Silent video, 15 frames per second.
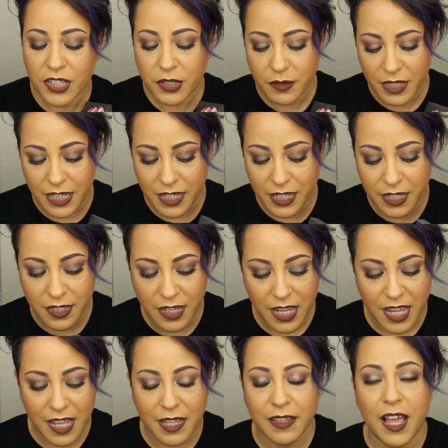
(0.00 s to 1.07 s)
You need it.
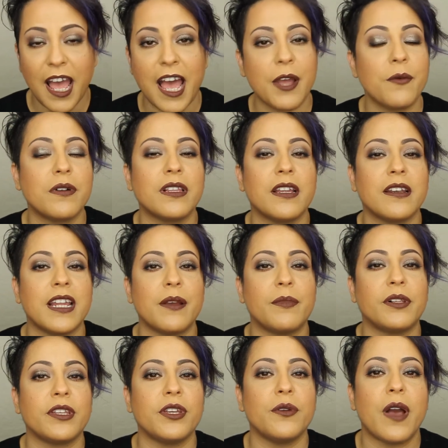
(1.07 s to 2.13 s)
I will
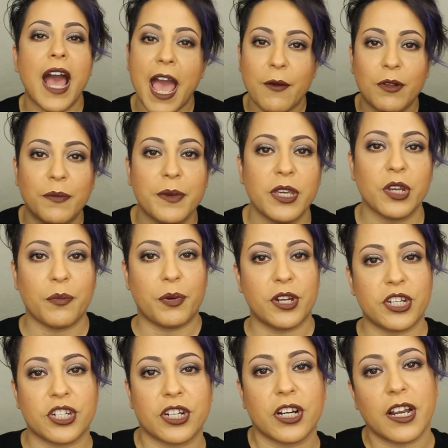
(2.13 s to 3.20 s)
enable you. I will be your
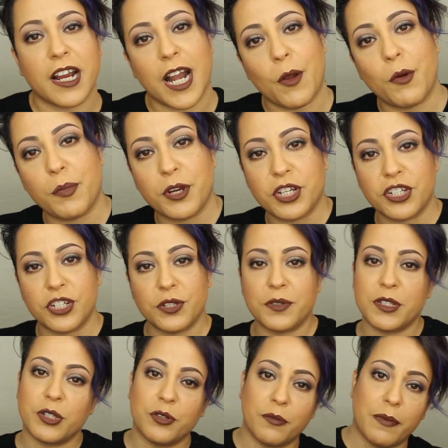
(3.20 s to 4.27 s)
pusher, and I will push you
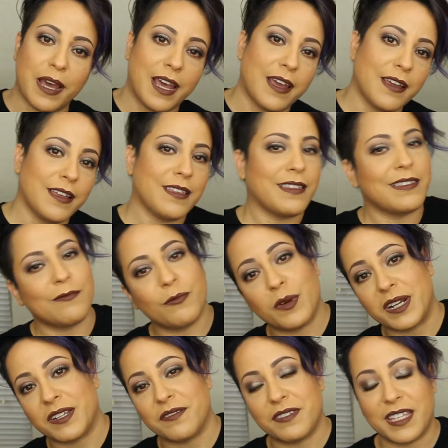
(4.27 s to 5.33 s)
to buy
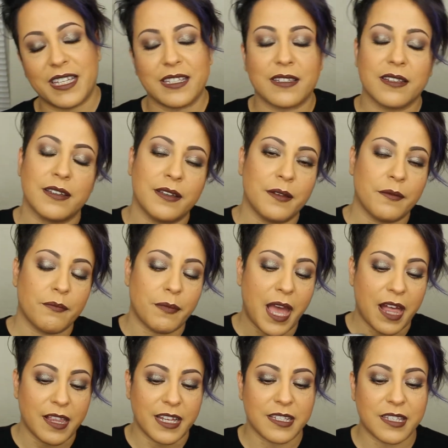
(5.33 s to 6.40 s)
one of these
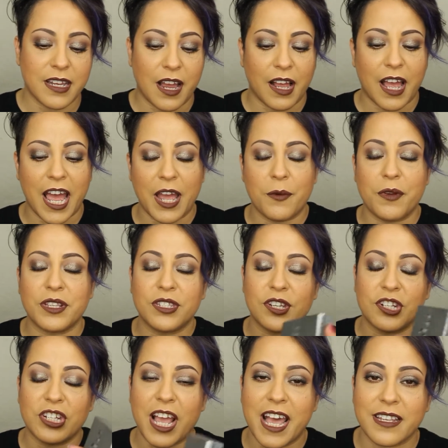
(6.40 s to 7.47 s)
palettes. I would
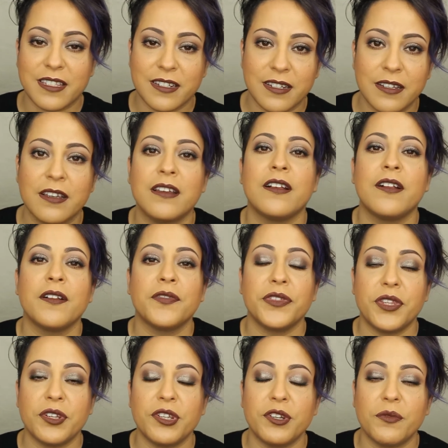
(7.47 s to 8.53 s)
suggest
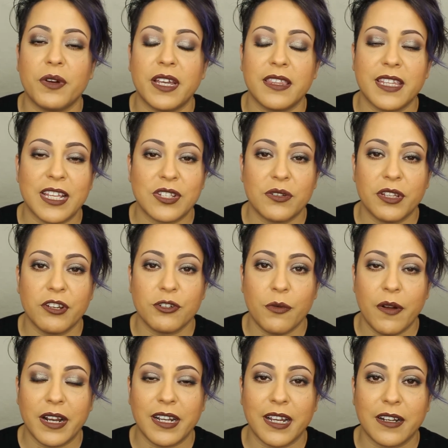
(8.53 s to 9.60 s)
the new one that's only
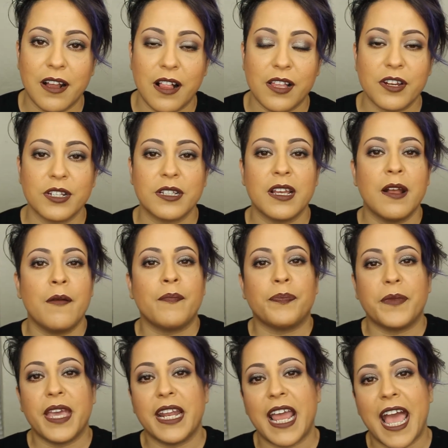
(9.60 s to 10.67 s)
$29
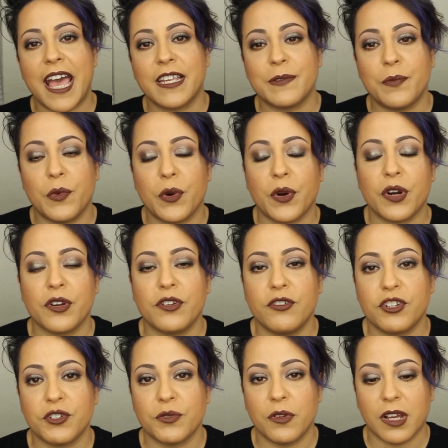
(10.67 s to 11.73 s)
and it has more
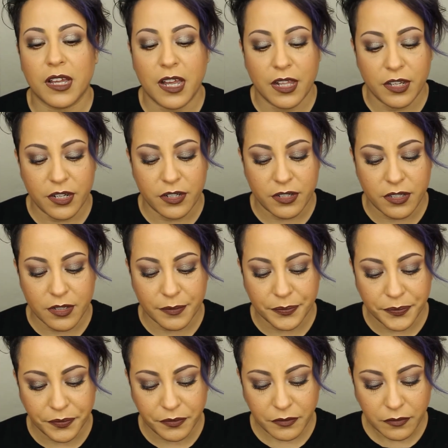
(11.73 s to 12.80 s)
neutral colors.
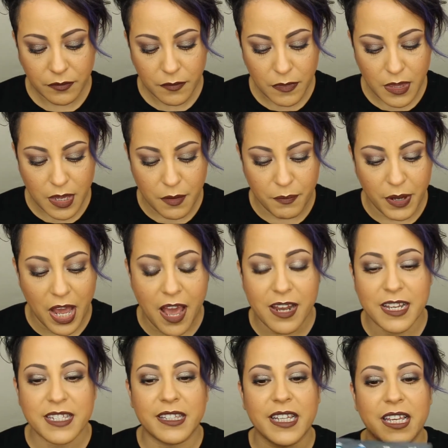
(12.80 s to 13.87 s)
But
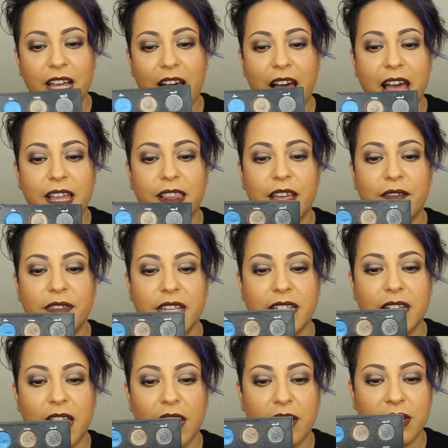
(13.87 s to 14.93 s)
honestly, I love
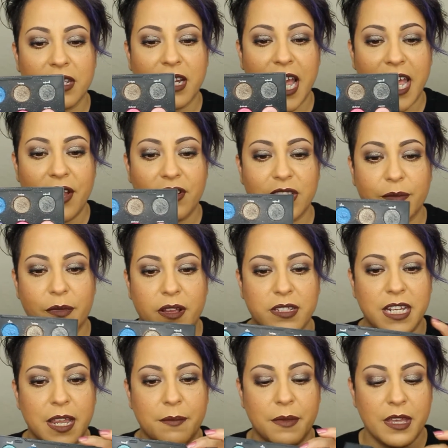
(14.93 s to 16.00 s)
these colors and I use them all the
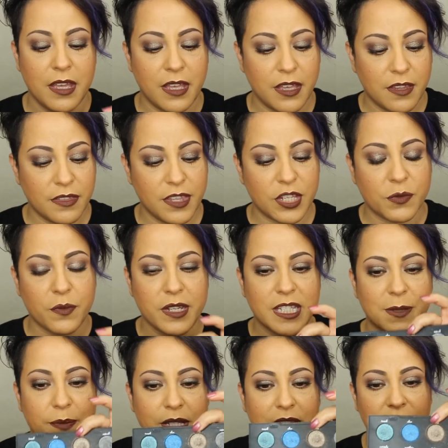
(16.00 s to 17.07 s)
time. This one
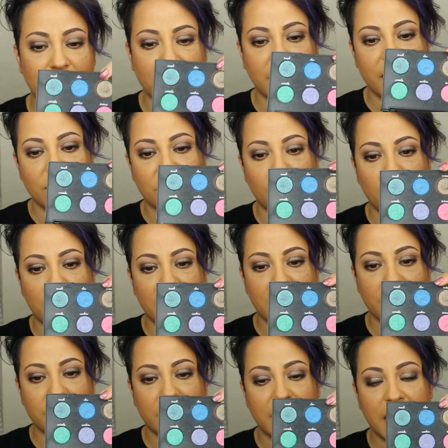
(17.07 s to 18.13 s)
specifically is the one I
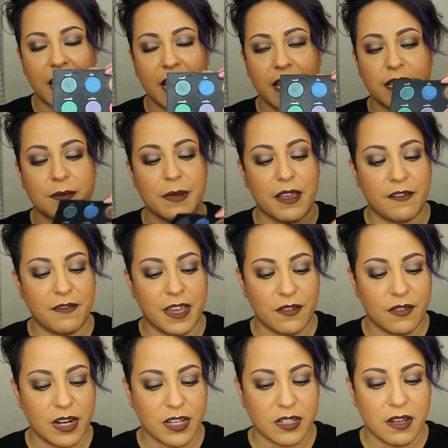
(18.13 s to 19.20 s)
use today. It's my
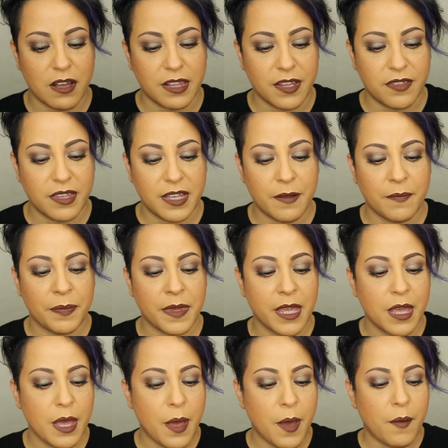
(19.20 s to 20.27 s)
favorite. It's called Lithium.
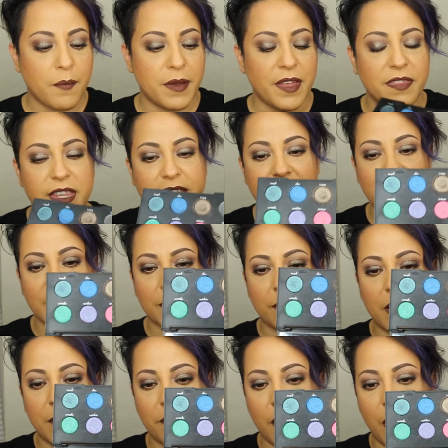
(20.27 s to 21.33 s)
But this is like
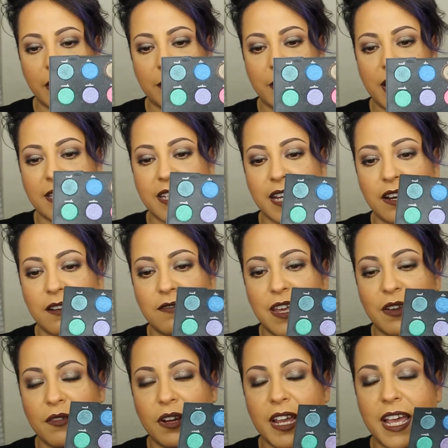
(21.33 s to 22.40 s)
probably my second
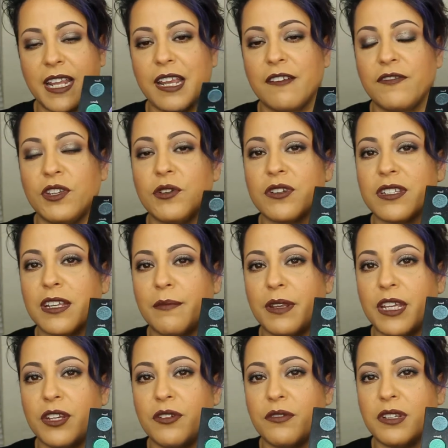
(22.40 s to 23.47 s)
favorite. And if you're
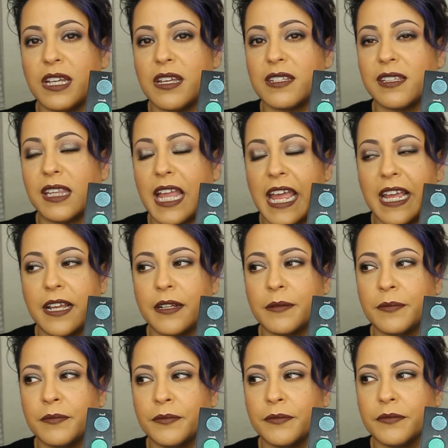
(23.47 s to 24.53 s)
somebody who does like
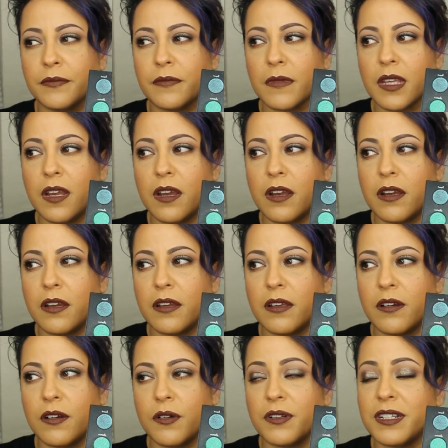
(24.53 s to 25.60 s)

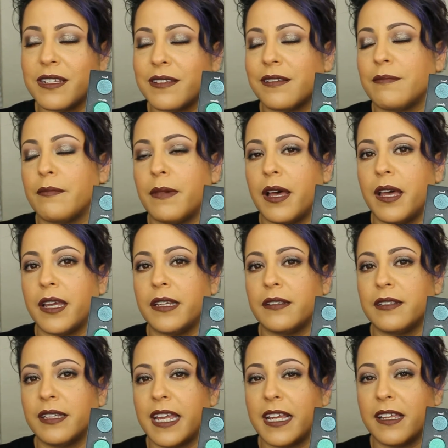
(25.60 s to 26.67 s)
or doesn't
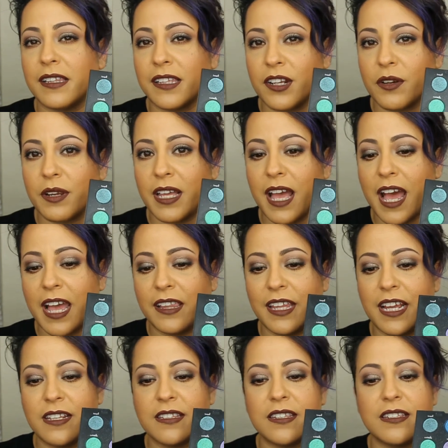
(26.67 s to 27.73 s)
mind like glittery
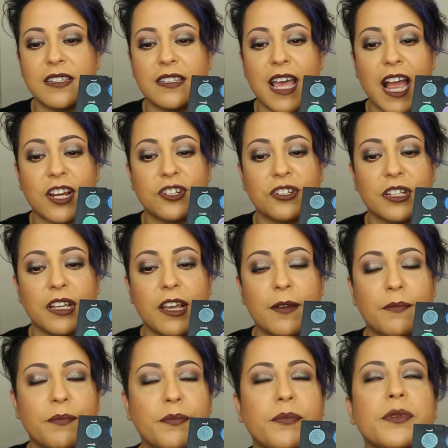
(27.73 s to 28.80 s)
highlights, this is actually
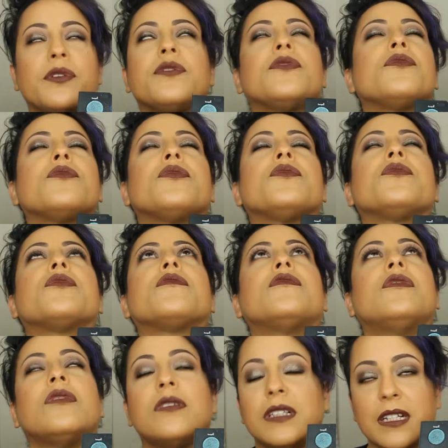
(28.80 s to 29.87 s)
a
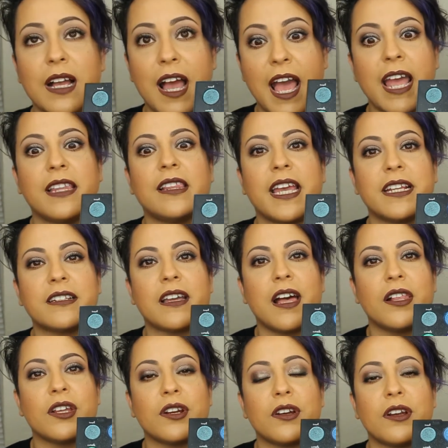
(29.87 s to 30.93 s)
beautiful highlight
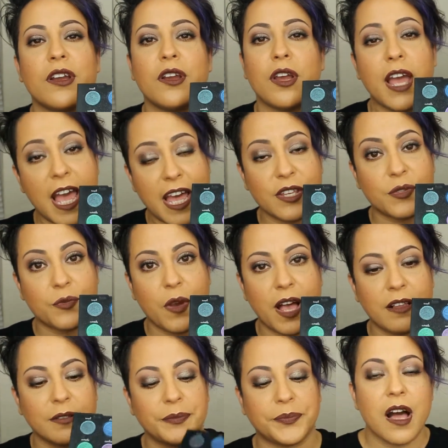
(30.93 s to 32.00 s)
color as well.